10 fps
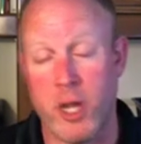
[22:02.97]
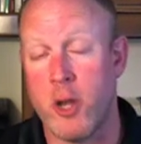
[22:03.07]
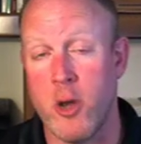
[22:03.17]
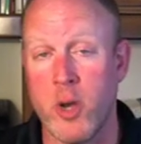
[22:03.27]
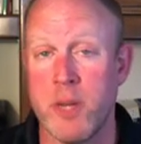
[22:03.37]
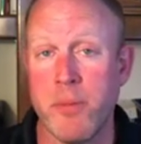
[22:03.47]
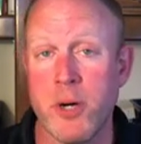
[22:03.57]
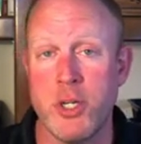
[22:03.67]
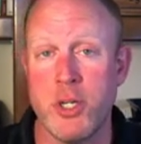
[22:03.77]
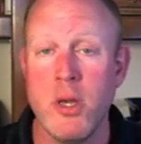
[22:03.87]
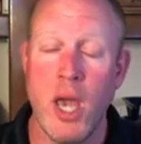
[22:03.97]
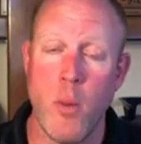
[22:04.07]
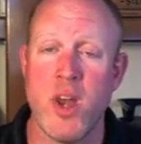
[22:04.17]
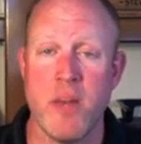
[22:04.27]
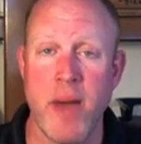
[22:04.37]
They'll know when to push you
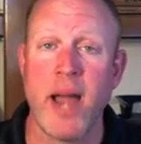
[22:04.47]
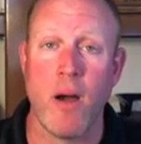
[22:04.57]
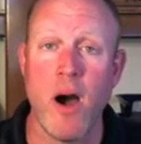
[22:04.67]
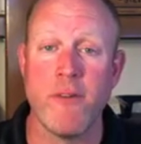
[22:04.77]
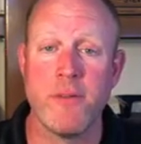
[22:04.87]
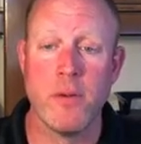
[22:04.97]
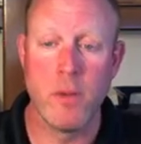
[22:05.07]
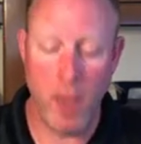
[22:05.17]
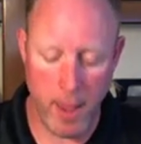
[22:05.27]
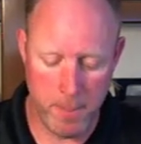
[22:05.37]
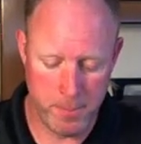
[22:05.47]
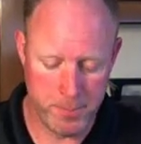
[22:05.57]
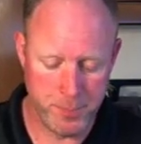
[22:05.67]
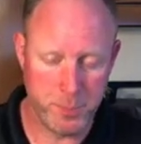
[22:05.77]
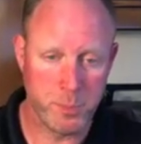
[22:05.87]
and when to back off. Okay?
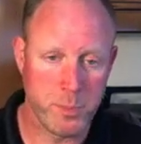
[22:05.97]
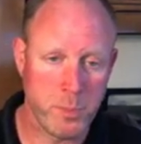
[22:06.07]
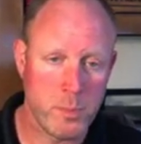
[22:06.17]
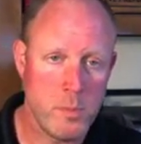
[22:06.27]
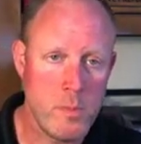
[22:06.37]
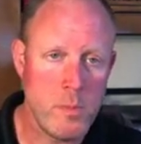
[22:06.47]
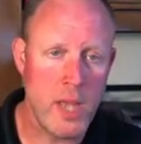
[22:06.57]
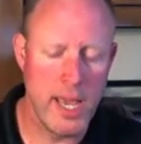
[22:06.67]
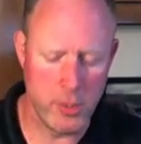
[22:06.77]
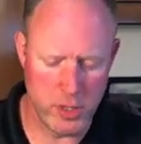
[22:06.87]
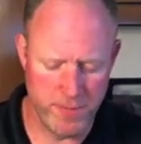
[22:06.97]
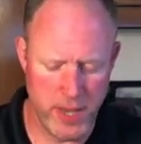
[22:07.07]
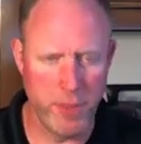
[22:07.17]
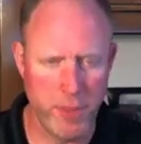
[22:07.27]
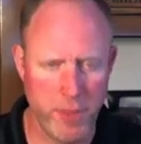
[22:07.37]
And of course,
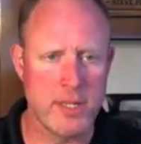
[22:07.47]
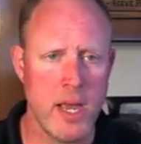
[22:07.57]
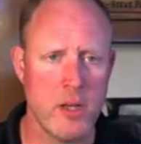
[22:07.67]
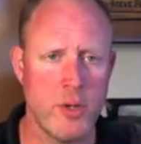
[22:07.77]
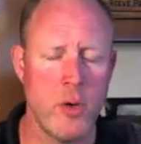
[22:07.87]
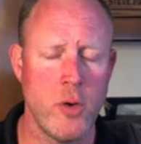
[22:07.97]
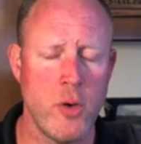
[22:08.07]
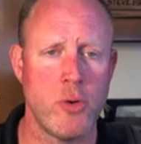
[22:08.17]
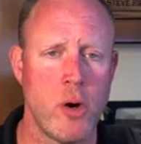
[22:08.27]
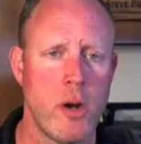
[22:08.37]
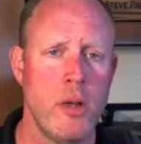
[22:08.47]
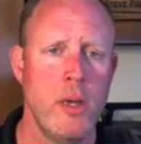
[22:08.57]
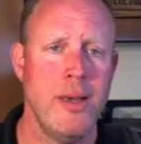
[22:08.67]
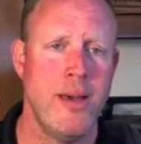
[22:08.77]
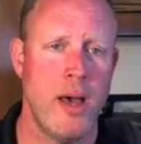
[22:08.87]
final thoughts now as we go into our
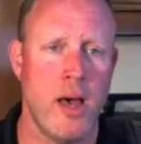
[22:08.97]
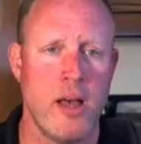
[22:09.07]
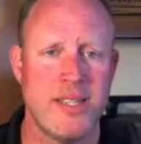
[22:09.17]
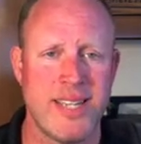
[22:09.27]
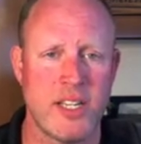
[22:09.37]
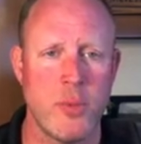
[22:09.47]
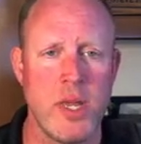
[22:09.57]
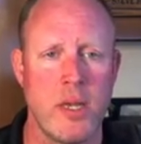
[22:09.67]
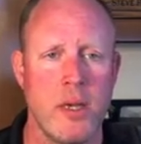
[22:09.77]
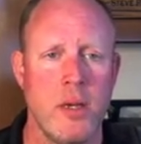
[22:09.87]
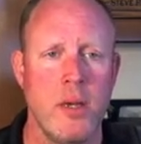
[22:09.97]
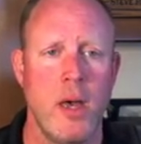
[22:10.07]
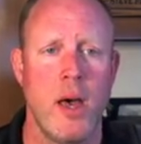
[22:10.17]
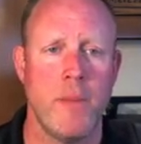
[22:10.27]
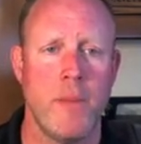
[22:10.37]
6th week.
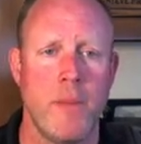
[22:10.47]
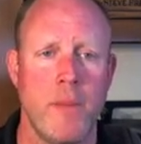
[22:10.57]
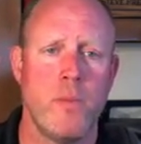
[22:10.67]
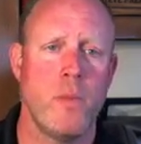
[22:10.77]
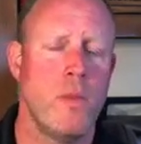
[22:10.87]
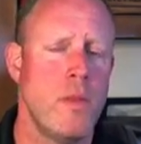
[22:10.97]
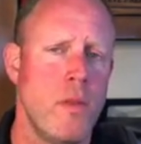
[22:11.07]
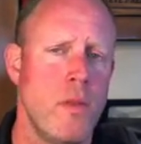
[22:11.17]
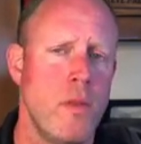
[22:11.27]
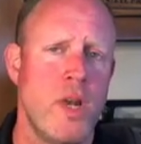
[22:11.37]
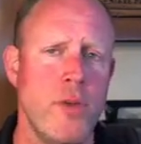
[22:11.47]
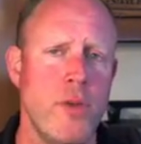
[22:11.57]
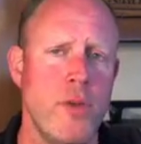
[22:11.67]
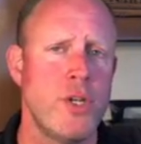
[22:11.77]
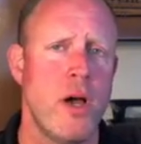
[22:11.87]
Whenever
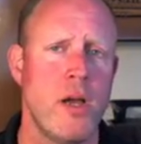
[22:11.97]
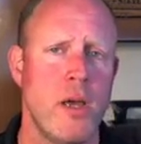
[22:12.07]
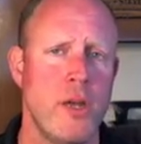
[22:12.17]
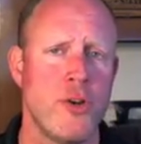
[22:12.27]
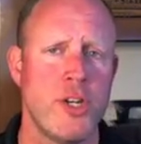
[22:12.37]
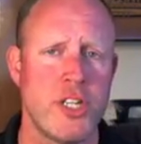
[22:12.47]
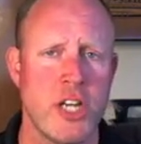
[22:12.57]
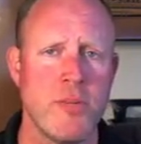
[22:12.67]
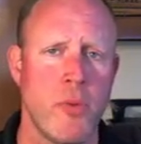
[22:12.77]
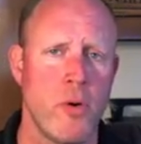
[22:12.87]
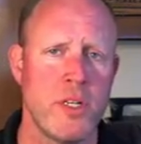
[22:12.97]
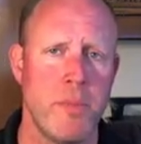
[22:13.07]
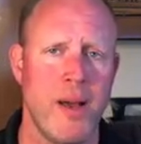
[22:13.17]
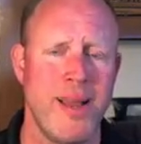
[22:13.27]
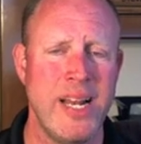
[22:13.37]
you talk in your discussion boards
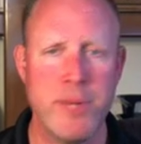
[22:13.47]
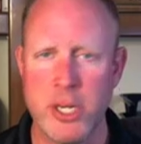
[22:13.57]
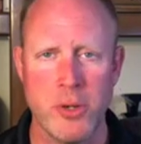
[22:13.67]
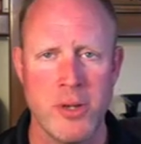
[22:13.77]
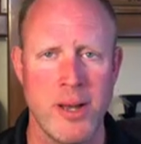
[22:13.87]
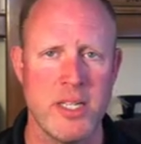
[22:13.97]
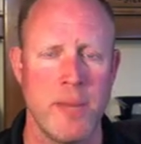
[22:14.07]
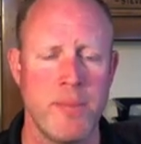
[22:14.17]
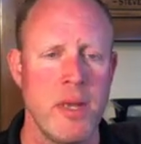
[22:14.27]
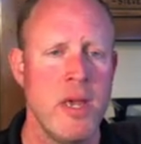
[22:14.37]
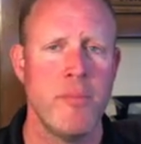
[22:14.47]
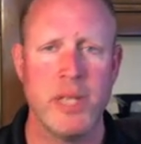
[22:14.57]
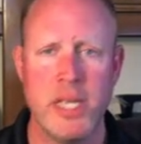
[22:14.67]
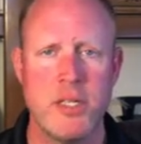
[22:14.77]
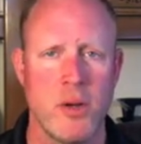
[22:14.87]
about any particular concept,
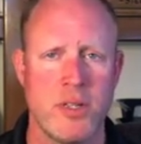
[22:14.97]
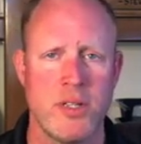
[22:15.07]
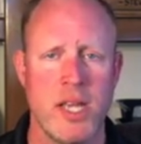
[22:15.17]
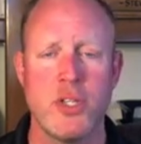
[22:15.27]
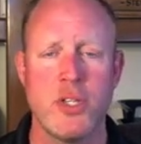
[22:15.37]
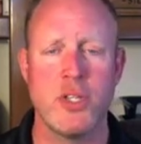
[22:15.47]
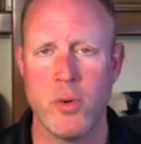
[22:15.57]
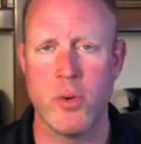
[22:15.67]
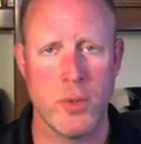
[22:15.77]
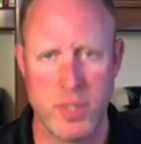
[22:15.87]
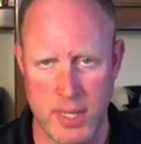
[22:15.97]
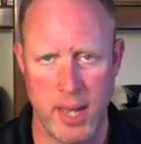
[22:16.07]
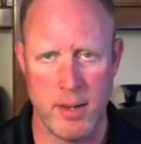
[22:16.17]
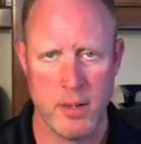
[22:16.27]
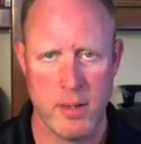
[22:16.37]
please don't say so-and-so
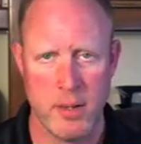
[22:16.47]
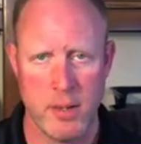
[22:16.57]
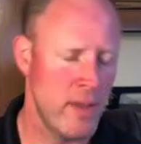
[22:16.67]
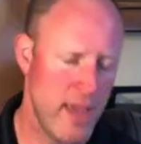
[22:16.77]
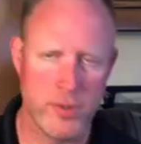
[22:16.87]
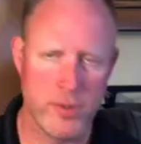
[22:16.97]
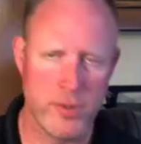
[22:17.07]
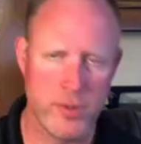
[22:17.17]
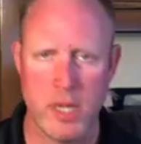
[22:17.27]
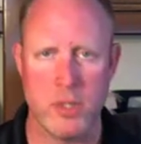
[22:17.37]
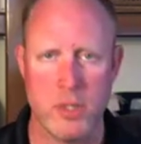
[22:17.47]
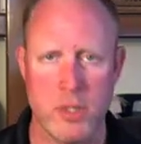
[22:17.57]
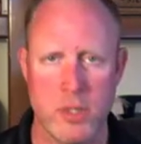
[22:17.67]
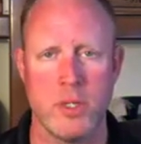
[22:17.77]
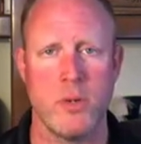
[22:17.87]
said. Don't ever say
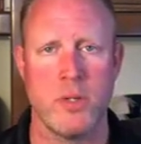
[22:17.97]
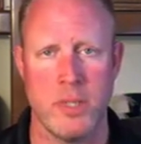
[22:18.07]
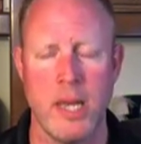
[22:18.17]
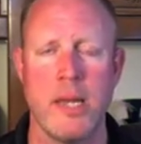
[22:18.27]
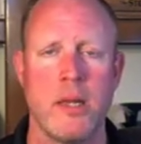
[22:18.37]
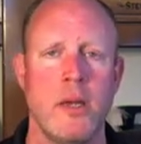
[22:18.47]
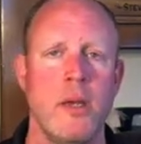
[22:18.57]
so-and-so said.